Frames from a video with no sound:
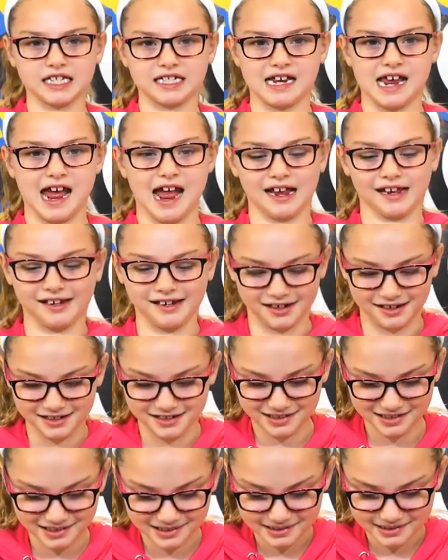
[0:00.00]
attack.
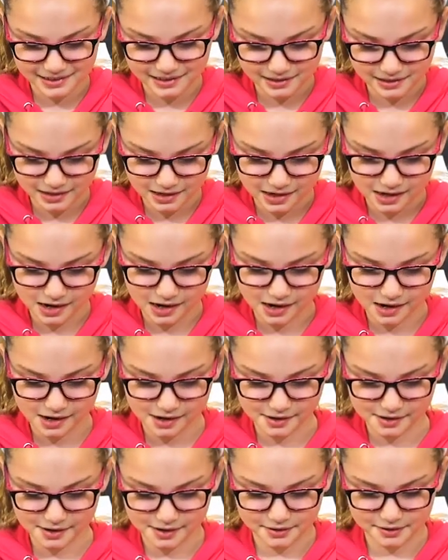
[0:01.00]
Stack attack. I'm gonna
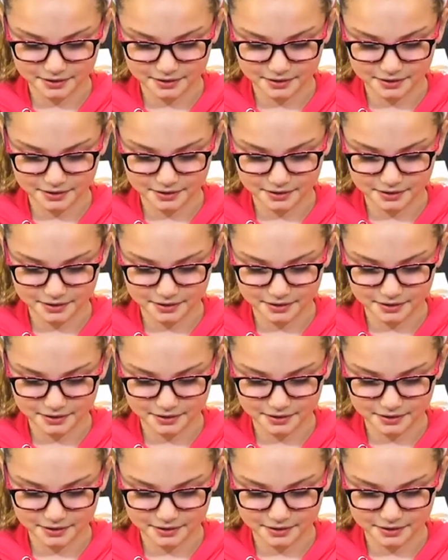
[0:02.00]
build